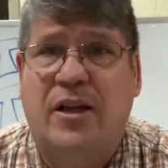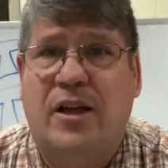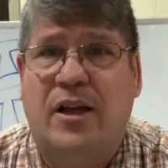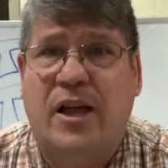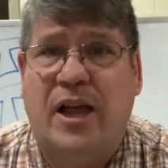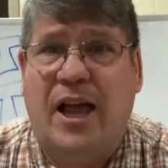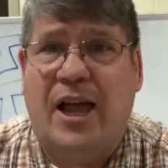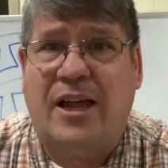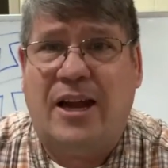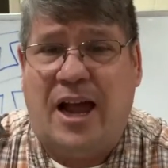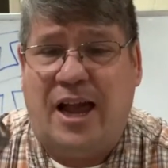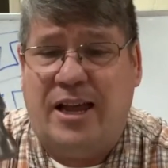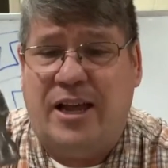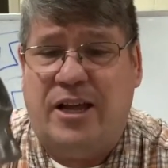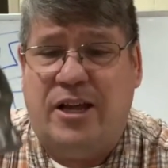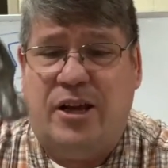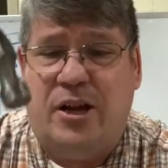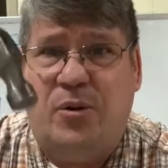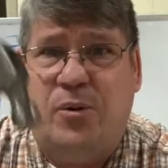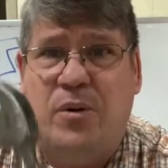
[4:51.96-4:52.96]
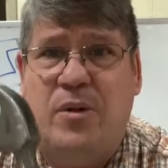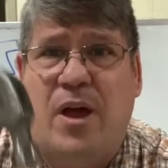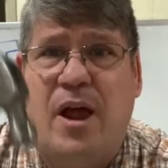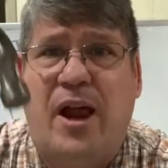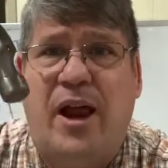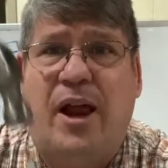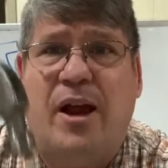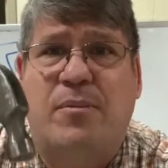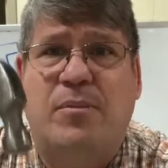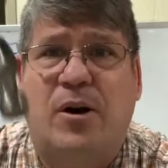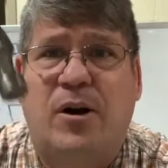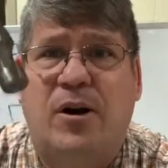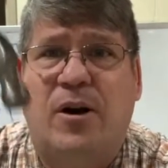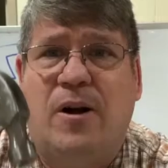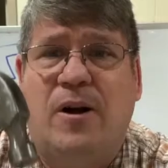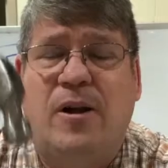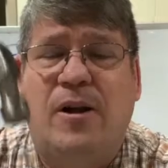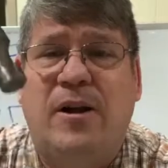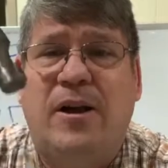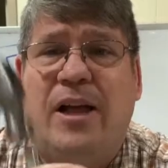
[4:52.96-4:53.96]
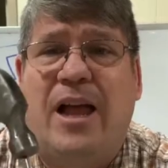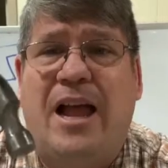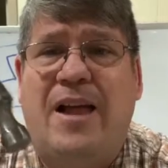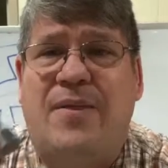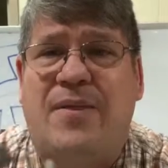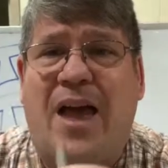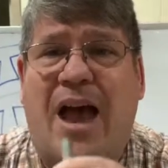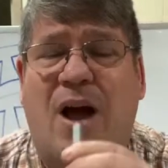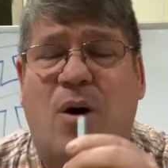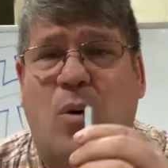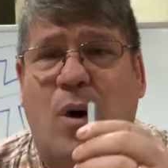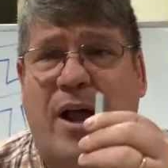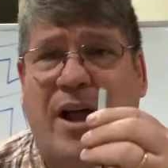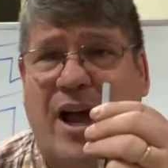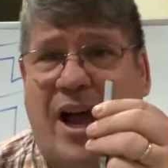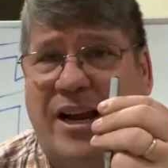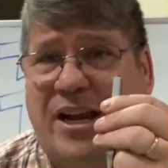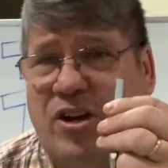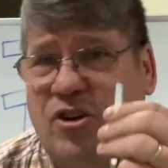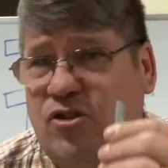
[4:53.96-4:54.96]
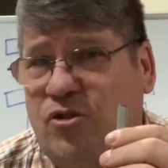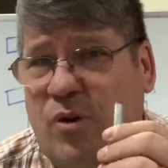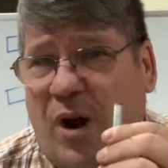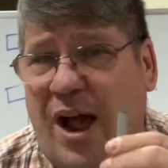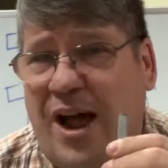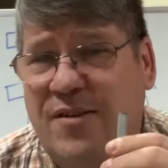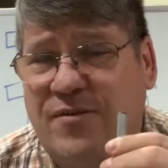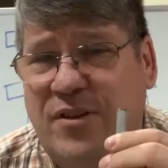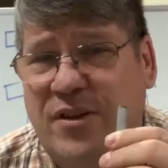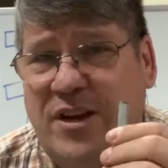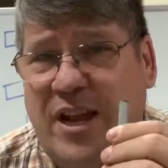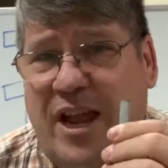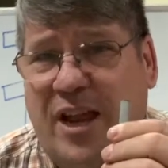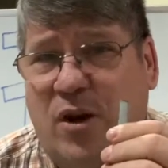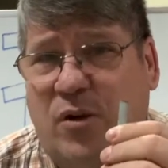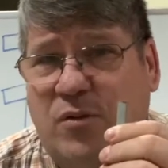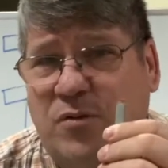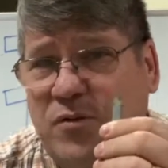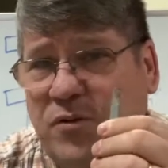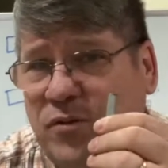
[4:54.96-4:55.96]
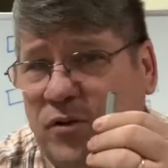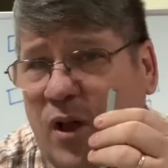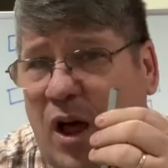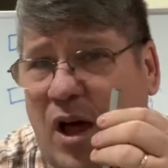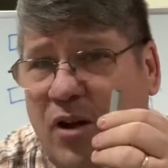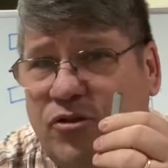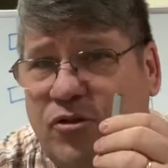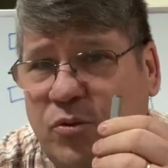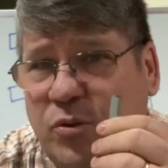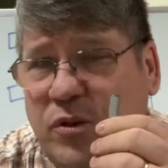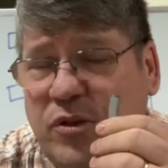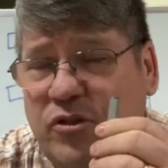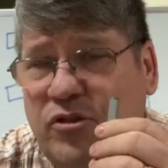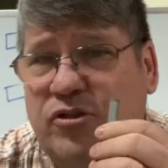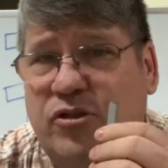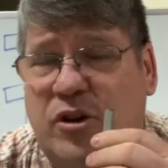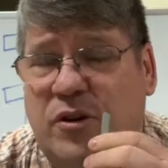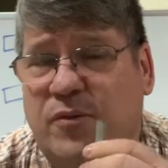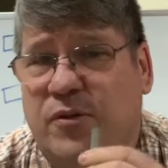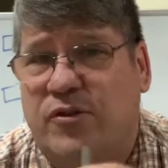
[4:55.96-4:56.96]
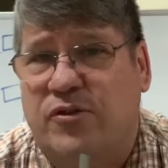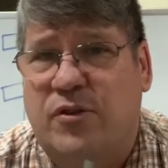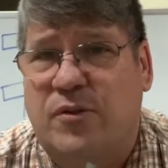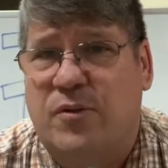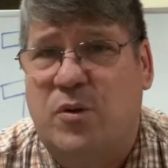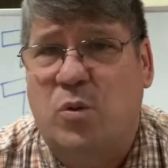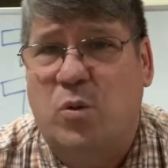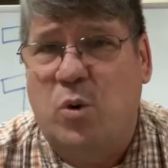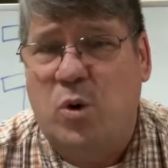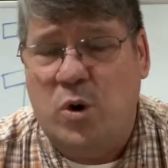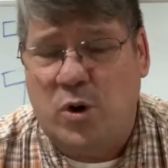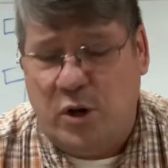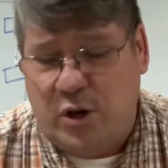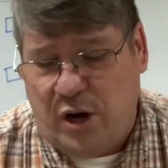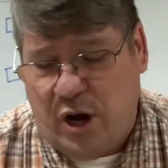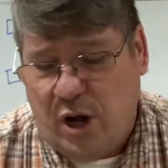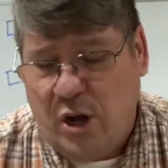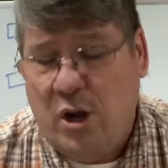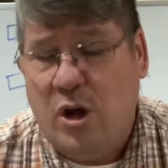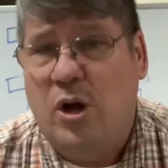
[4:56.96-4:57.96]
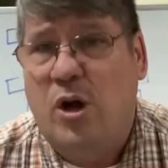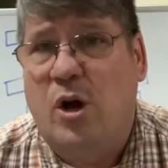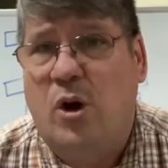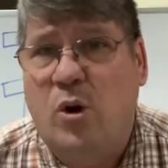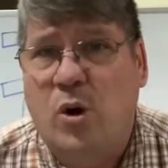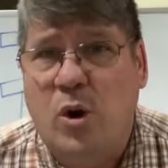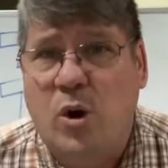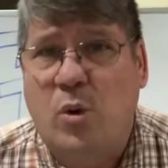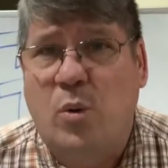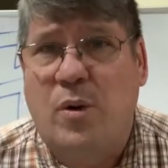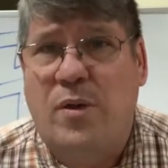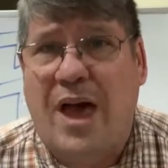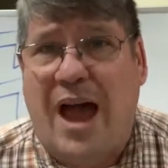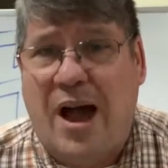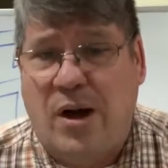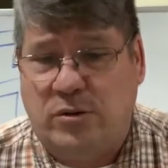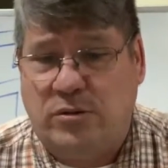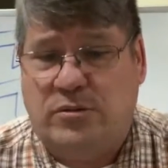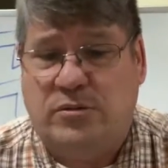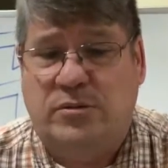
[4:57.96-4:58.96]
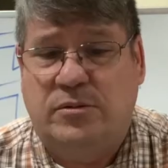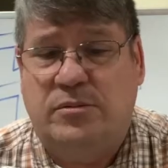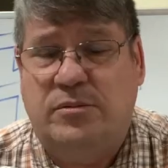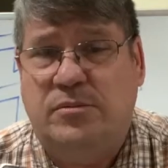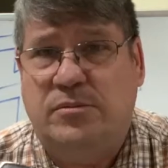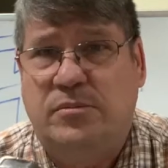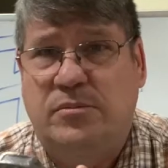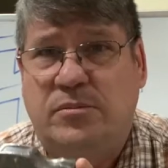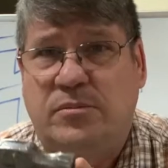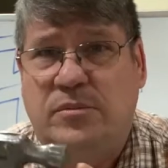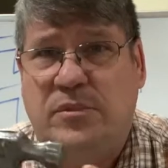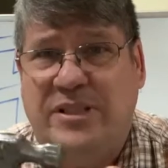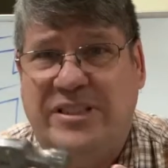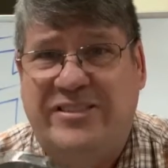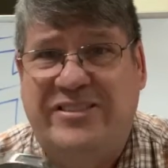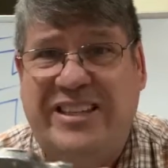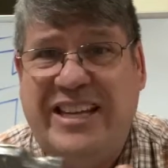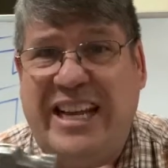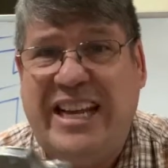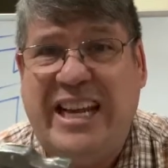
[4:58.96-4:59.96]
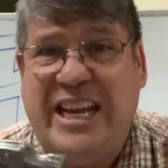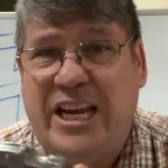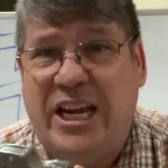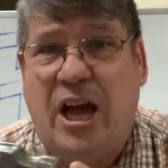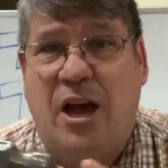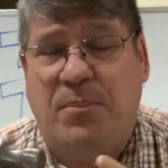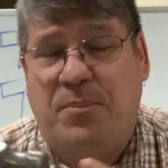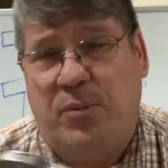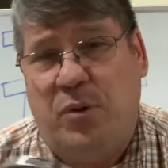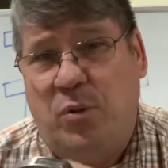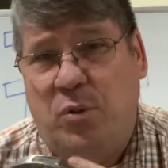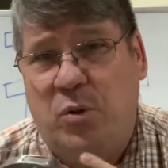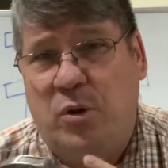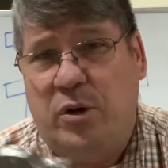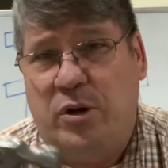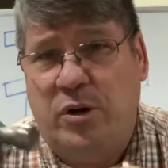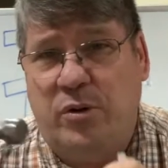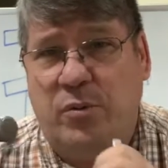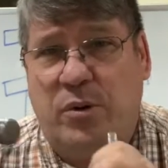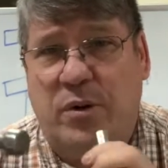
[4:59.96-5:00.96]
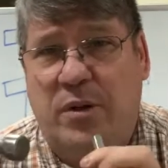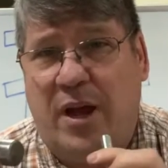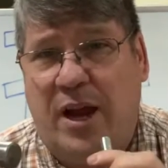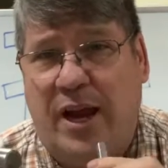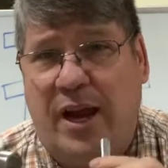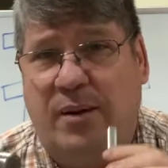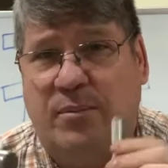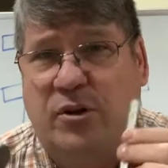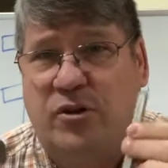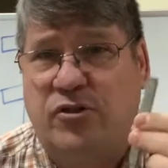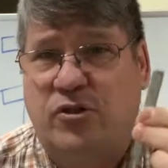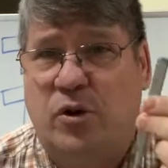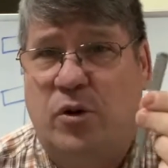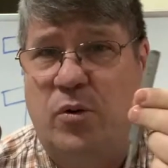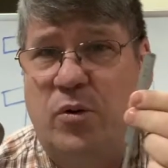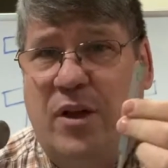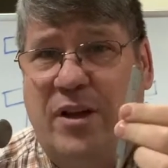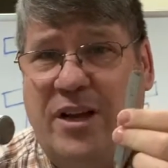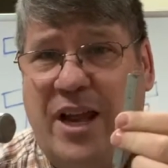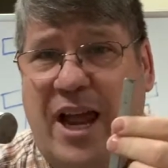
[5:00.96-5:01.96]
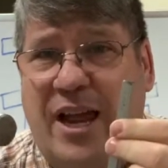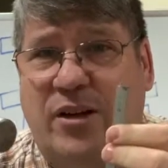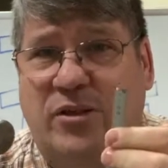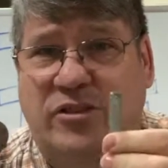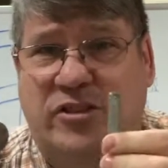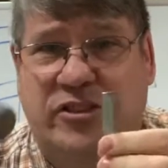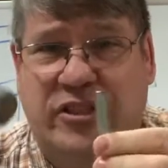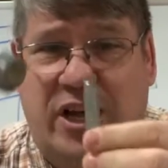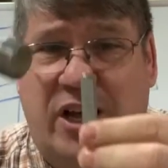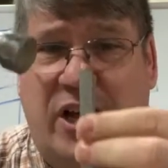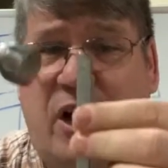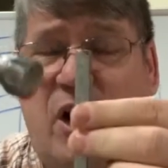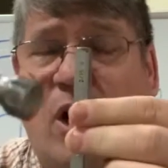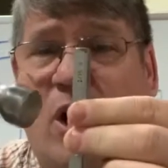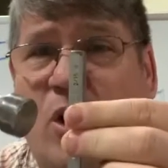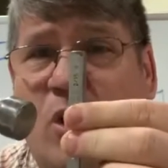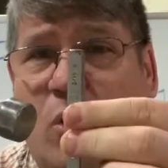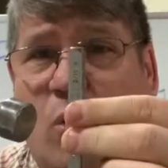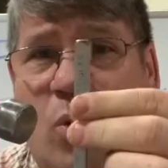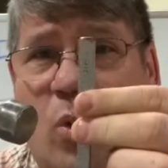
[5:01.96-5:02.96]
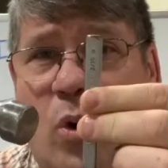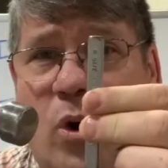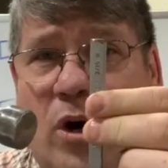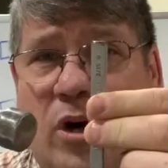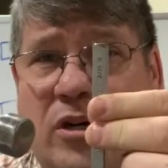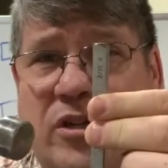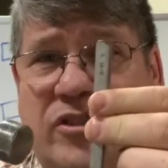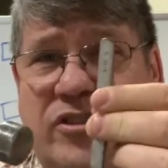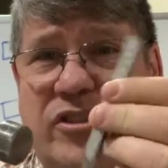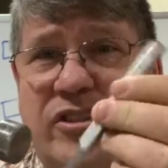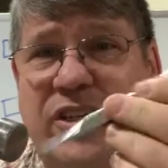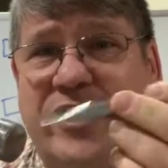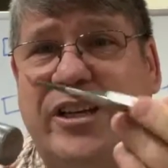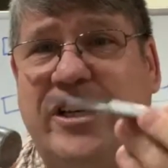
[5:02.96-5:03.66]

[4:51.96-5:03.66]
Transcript: and I hit it with a hammer. And that way I can drive the nail flush with the surface of the wood without dinging up the wood with a hammer. So the nail set works